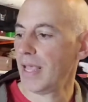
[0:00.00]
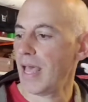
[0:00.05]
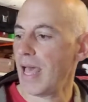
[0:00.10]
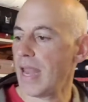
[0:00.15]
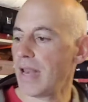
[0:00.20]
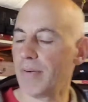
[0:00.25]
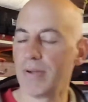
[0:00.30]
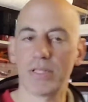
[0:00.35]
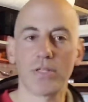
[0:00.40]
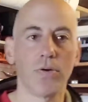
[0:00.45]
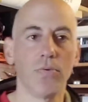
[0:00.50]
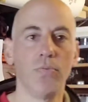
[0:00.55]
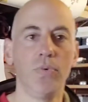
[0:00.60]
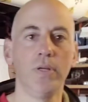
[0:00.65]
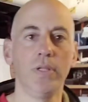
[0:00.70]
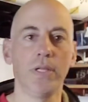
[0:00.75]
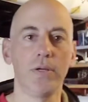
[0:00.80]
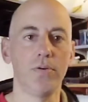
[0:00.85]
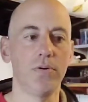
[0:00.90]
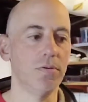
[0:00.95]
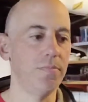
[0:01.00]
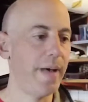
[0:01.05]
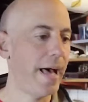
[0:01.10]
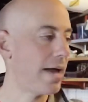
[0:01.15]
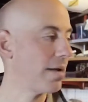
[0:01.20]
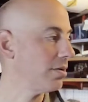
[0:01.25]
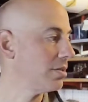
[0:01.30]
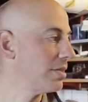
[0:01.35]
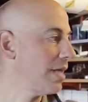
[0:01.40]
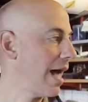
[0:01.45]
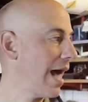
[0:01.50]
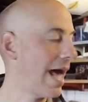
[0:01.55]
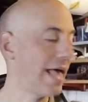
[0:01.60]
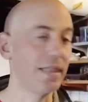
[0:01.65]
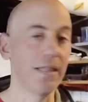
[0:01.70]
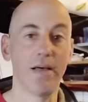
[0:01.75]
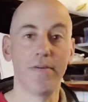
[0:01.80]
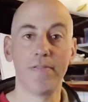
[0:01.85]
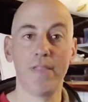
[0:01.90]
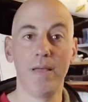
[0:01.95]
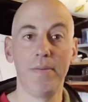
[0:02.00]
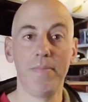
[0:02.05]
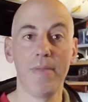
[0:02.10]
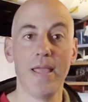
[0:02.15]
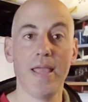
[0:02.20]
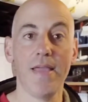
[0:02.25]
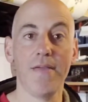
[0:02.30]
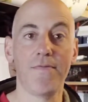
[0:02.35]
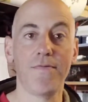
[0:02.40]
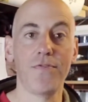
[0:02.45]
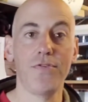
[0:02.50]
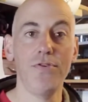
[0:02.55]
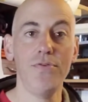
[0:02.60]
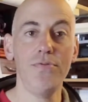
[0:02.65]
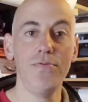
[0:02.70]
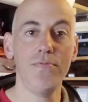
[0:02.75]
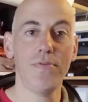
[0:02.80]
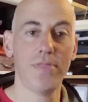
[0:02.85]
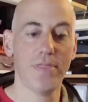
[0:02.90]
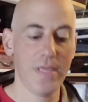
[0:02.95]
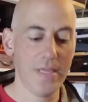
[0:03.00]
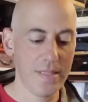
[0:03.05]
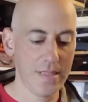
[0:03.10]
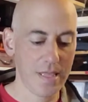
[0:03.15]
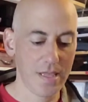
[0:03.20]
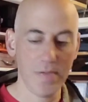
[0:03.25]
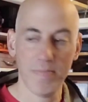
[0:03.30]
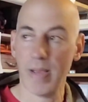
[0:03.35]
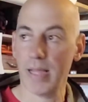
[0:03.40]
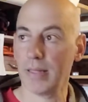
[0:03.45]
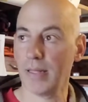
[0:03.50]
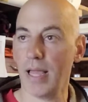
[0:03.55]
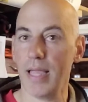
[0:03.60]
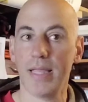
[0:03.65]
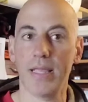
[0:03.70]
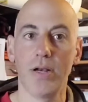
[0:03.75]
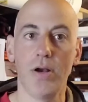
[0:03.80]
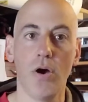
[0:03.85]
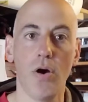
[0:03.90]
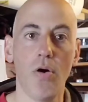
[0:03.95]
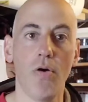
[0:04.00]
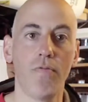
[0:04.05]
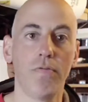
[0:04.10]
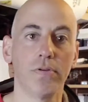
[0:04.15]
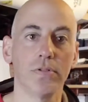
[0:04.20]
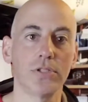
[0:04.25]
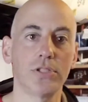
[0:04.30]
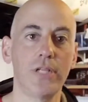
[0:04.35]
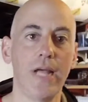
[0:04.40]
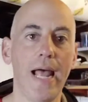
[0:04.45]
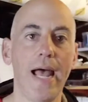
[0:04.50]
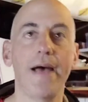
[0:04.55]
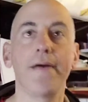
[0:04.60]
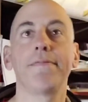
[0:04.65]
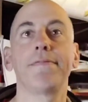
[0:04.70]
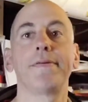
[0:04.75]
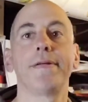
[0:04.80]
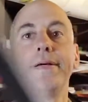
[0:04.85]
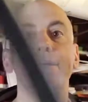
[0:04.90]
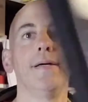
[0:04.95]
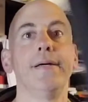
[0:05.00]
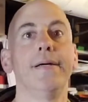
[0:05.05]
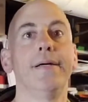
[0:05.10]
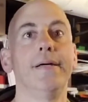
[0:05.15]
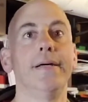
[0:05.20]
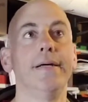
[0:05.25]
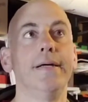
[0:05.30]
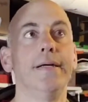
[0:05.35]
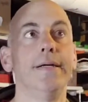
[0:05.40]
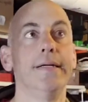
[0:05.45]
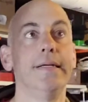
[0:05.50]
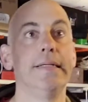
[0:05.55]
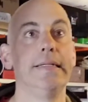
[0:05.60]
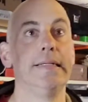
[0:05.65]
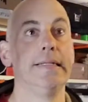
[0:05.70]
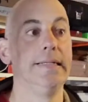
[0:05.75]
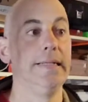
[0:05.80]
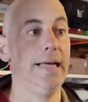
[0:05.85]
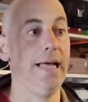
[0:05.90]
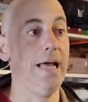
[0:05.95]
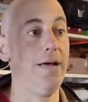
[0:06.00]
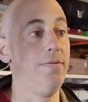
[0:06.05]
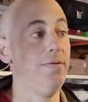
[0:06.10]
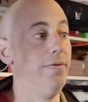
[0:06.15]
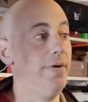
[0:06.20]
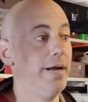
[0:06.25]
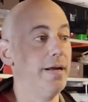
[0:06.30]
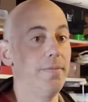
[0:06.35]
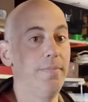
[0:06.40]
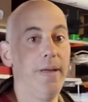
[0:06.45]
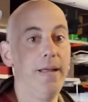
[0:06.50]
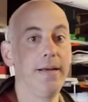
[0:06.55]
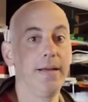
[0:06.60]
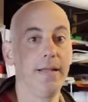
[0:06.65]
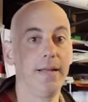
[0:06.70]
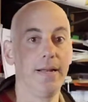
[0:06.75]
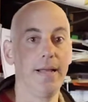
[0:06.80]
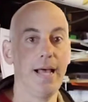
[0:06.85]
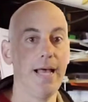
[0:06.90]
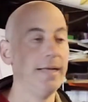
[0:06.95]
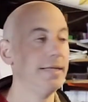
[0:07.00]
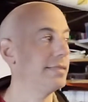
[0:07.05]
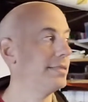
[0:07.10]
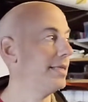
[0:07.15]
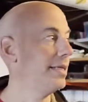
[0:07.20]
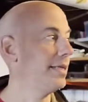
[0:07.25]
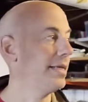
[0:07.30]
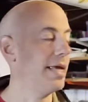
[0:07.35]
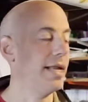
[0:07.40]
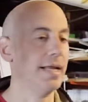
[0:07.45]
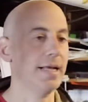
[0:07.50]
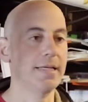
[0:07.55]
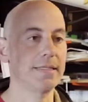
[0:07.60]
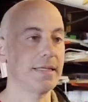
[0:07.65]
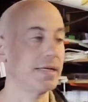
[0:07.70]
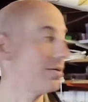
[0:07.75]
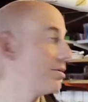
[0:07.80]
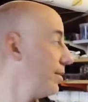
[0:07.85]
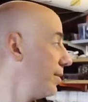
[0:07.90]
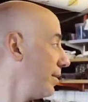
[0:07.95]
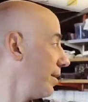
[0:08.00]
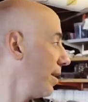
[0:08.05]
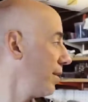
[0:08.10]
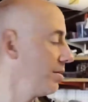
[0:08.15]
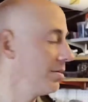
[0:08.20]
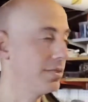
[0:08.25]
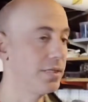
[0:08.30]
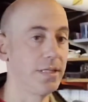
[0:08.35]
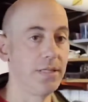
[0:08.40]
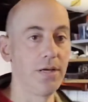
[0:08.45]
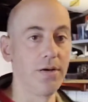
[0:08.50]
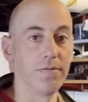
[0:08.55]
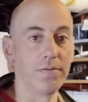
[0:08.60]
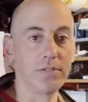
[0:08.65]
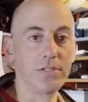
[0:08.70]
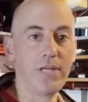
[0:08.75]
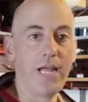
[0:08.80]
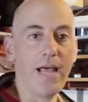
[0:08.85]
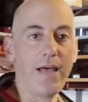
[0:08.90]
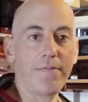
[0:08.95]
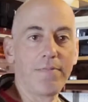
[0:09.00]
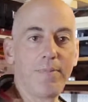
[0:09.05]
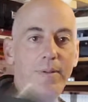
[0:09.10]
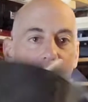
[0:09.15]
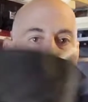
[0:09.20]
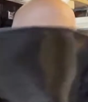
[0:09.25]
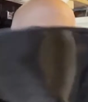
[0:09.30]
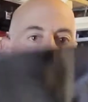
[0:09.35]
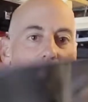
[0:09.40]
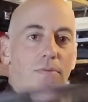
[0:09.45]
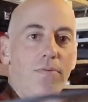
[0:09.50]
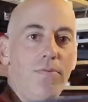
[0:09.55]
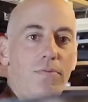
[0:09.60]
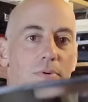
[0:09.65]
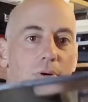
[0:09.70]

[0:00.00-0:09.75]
anyways, really cool paddles. I love them. If you think that you might like an oval shaft, I would recommend it. I just didn't get it because I couldn't get used to the oval shaft. But again,